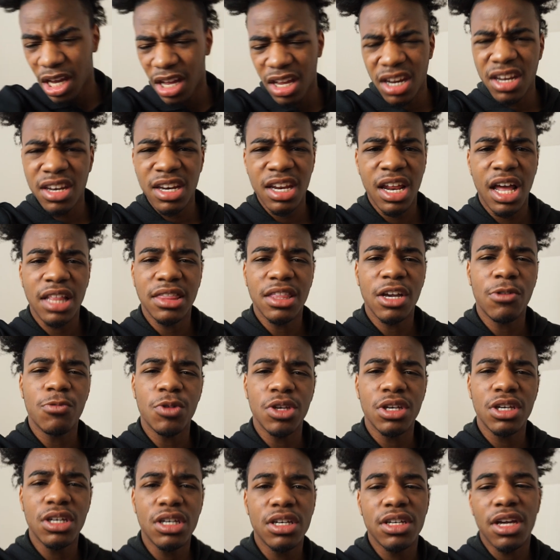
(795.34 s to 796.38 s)
than that, I think
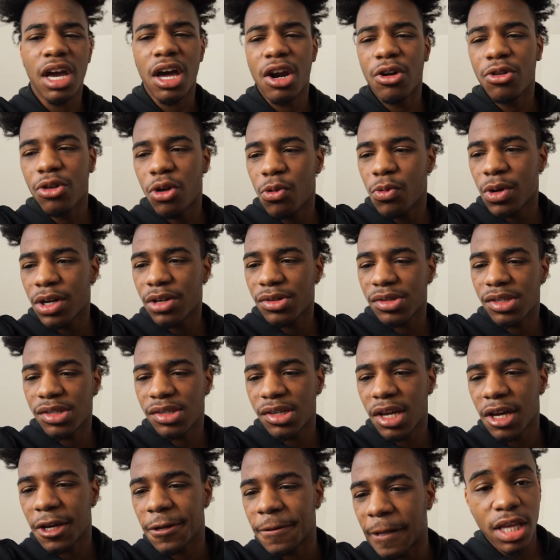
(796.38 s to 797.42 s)
we good, y'all. I don't know what else to
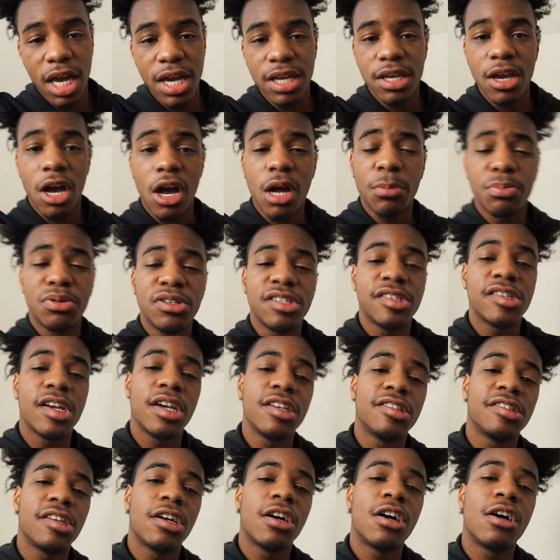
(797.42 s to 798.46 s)
say. Thank y'all.
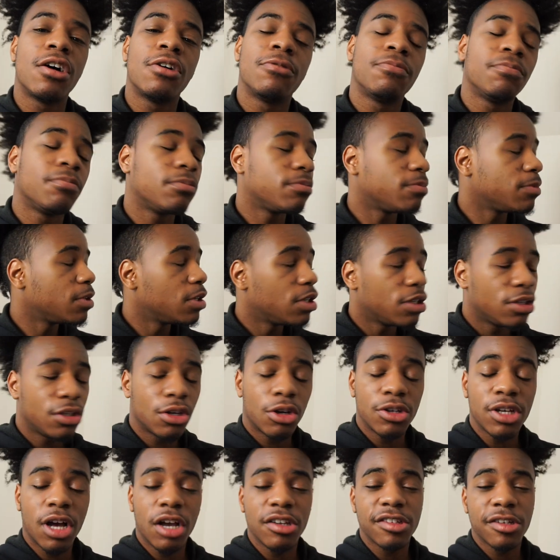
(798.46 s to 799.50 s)
Appreciate y'all. You
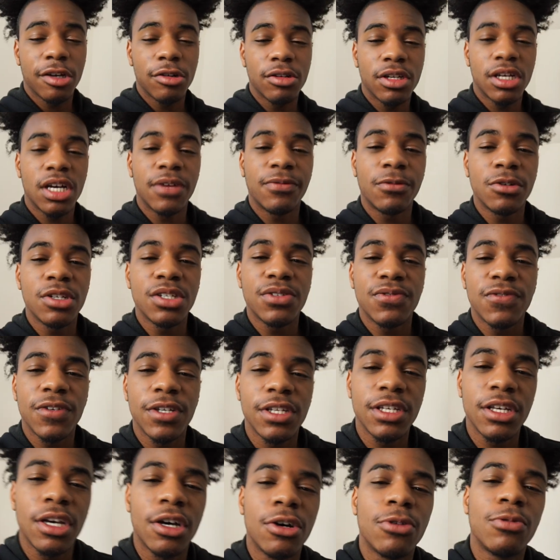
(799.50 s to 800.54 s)
know, y'all show love on this
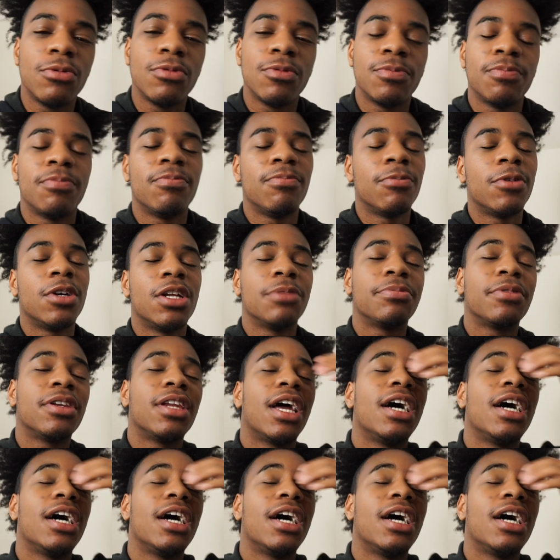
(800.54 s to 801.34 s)
video. Run up the